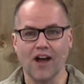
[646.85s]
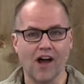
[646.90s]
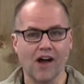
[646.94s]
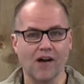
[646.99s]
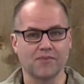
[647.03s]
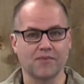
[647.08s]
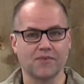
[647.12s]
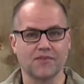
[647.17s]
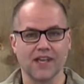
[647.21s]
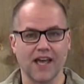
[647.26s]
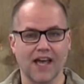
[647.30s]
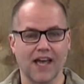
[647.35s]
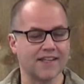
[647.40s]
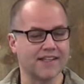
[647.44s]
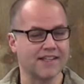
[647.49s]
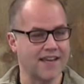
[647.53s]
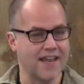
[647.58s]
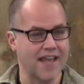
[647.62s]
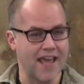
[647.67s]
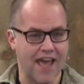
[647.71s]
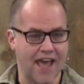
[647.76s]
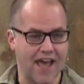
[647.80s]
upside
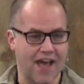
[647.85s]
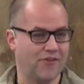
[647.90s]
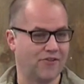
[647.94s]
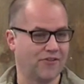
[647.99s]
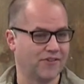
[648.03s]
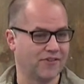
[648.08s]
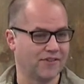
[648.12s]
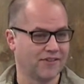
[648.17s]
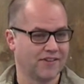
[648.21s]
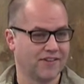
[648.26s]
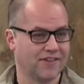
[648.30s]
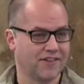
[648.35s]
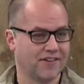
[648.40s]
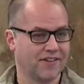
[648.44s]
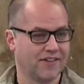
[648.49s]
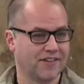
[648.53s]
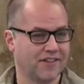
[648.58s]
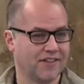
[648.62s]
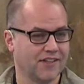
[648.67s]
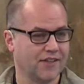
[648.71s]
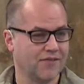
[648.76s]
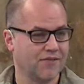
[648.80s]
down
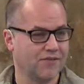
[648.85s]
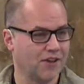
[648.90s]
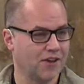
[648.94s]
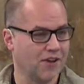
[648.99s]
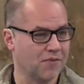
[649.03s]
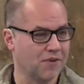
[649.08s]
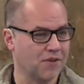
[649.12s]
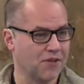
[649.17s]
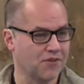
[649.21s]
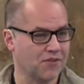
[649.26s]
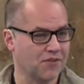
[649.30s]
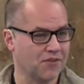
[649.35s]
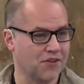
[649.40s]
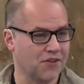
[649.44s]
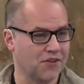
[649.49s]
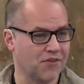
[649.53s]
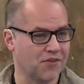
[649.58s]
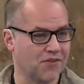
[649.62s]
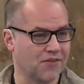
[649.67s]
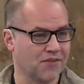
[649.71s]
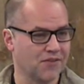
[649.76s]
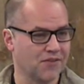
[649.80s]
have come here too.